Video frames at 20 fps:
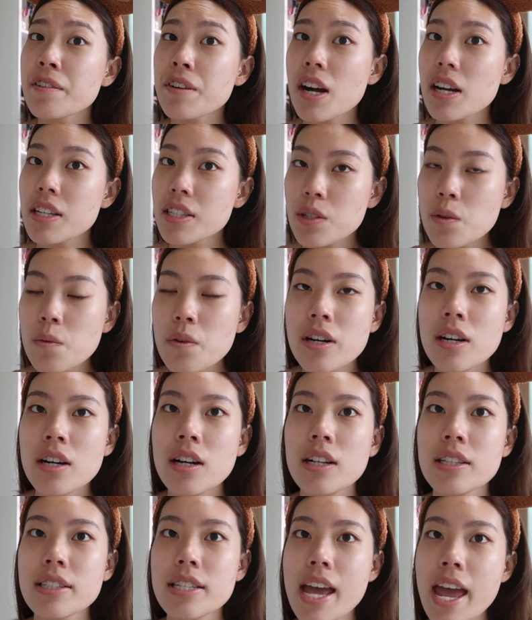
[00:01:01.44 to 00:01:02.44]
across the
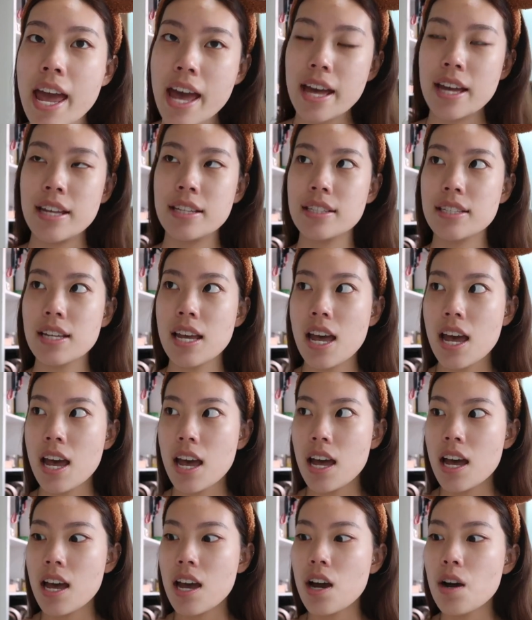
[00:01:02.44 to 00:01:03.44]
world and
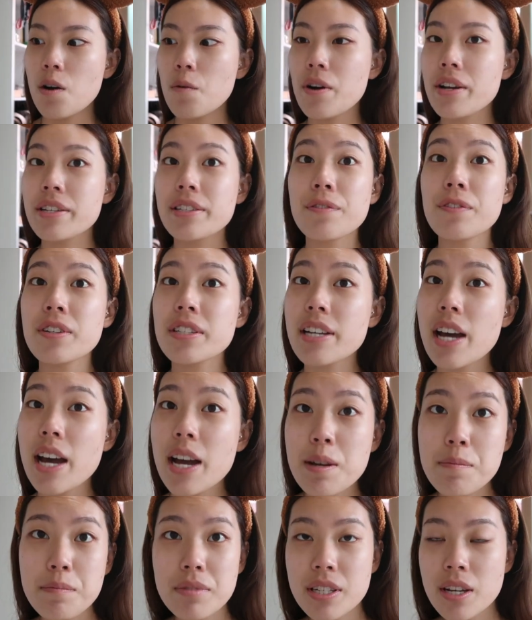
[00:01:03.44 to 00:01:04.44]
we're in different
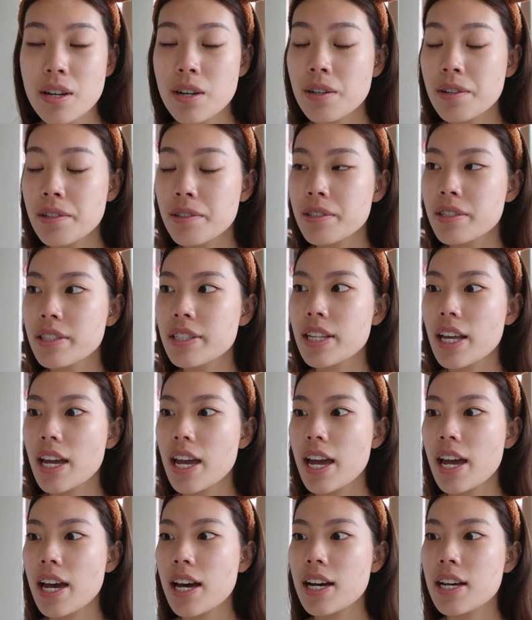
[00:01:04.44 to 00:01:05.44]
time zones,
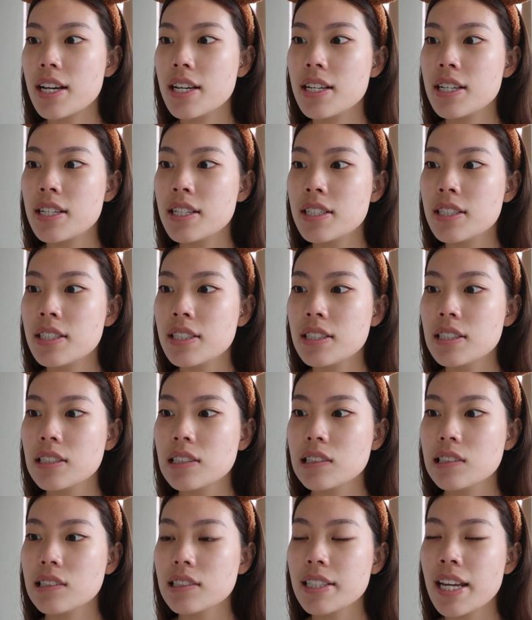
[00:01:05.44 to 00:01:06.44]
and
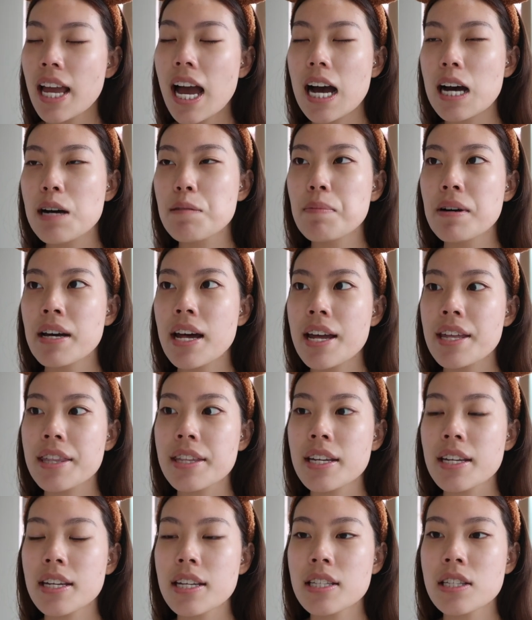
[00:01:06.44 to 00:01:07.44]
yeah, but I
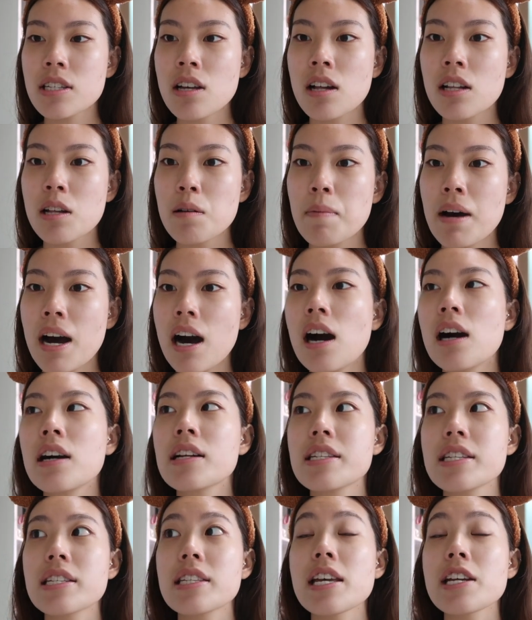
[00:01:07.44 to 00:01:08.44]
think it's all
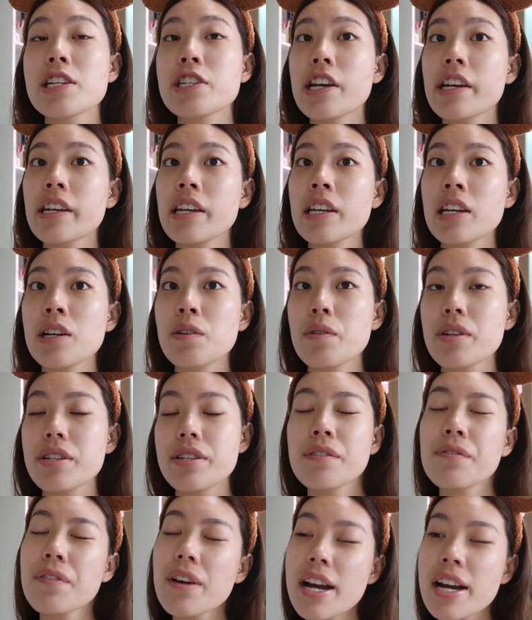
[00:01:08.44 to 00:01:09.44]
about just like checking in
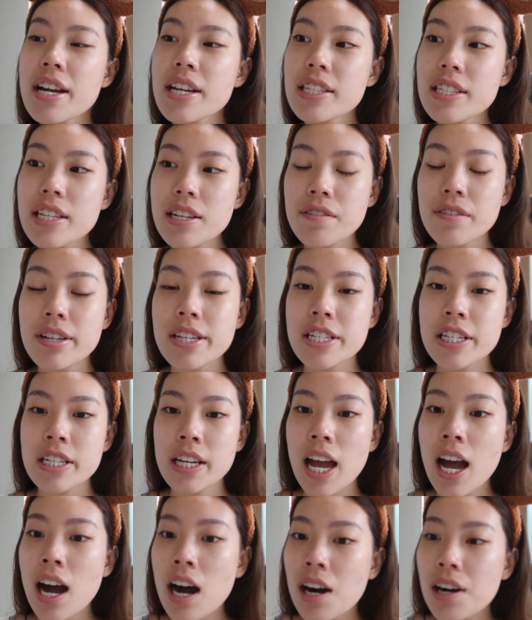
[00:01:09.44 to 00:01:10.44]
with your friends, like
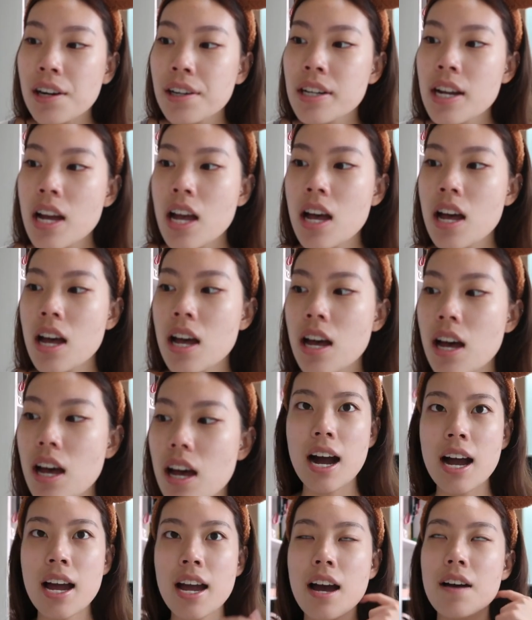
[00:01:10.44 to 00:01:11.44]
reaching out.
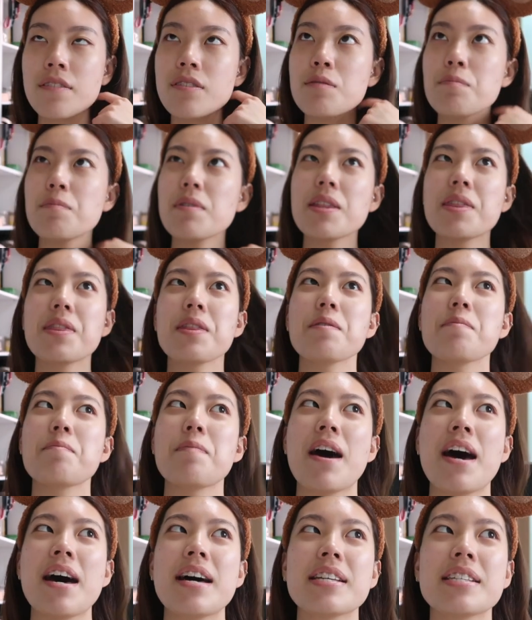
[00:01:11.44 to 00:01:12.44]
I haven't been the
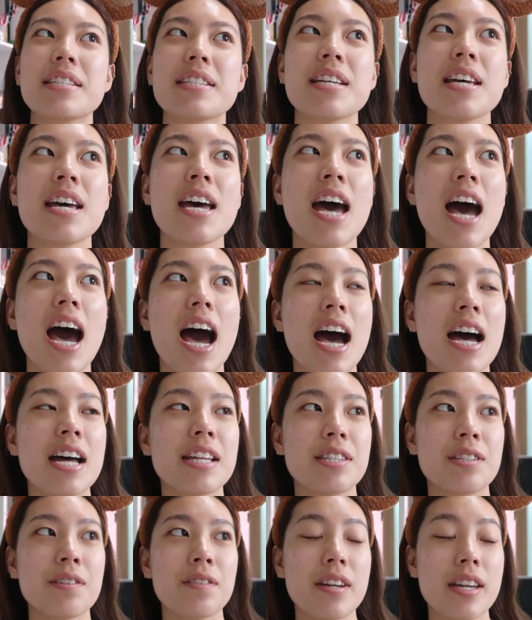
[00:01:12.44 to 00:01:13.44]
best
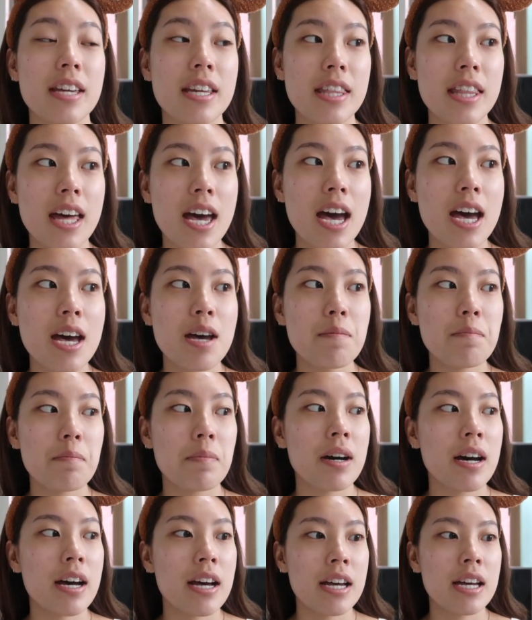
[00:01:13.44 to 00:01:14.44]
at doing that,
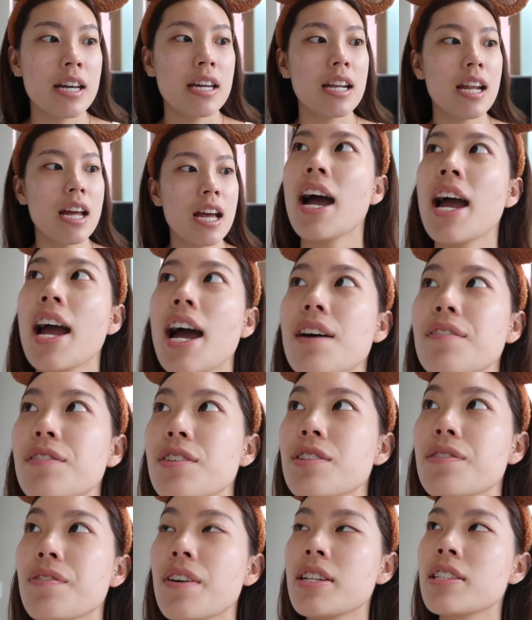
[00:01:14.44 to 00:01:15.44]
but I have
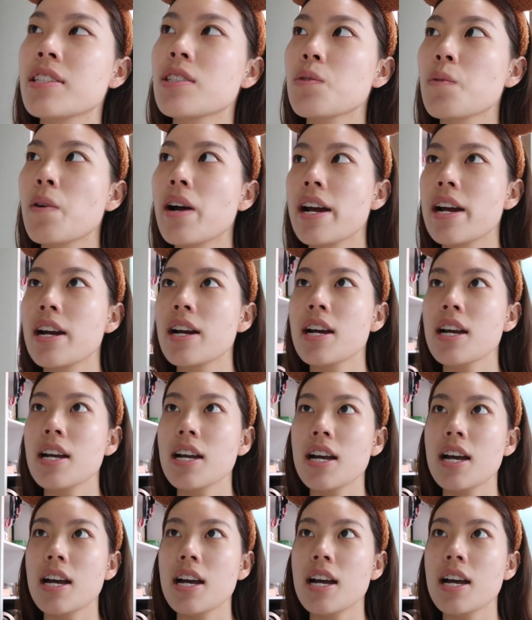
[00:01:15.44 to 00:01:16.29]
those friends where